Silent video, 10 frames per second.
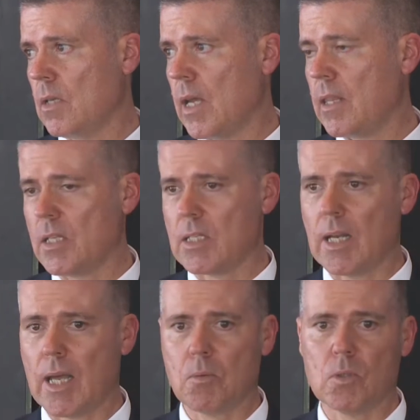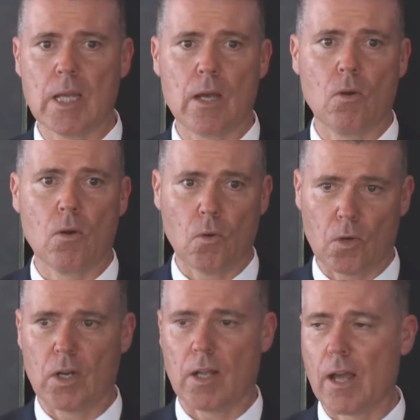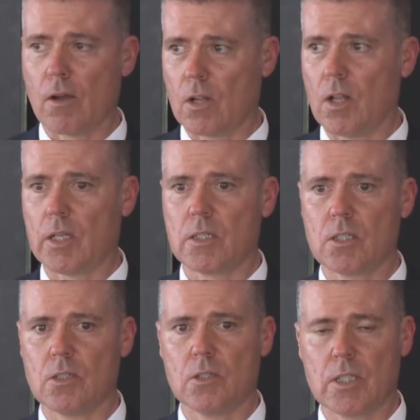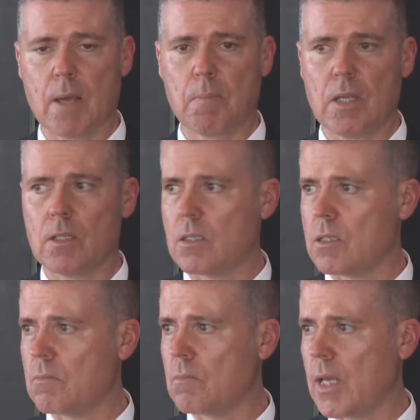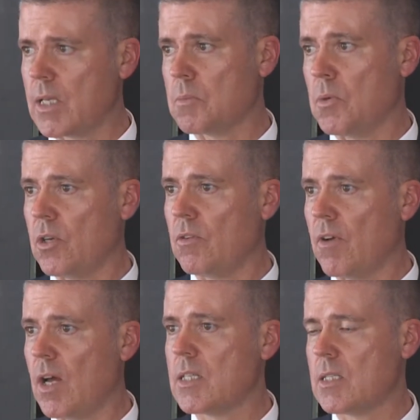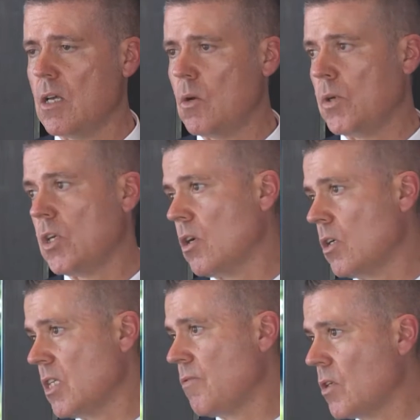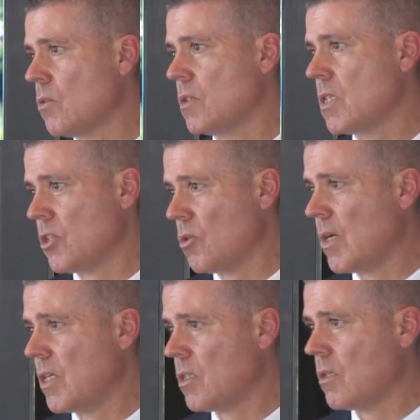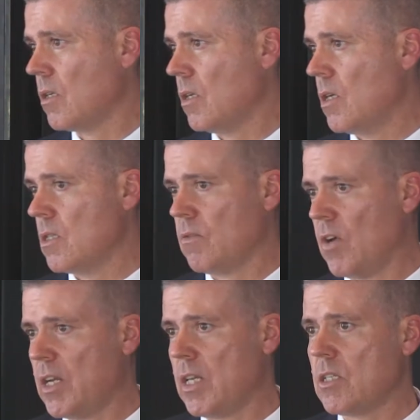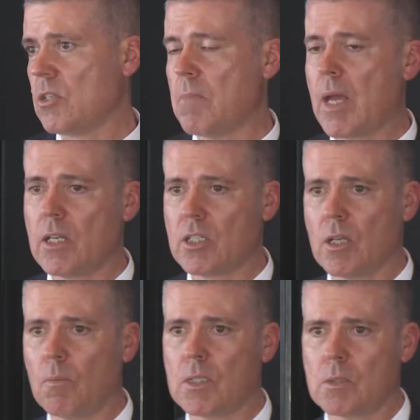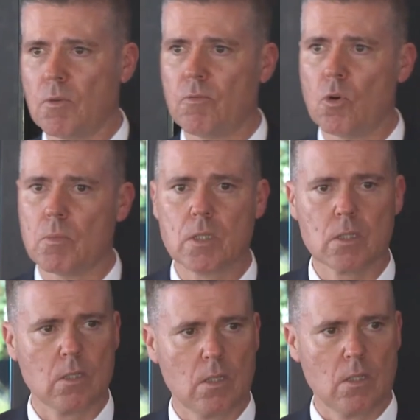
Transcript: And this enables our clients to tap into some expert advice when you've got a difficult situation. So if I need to manage someone's performance,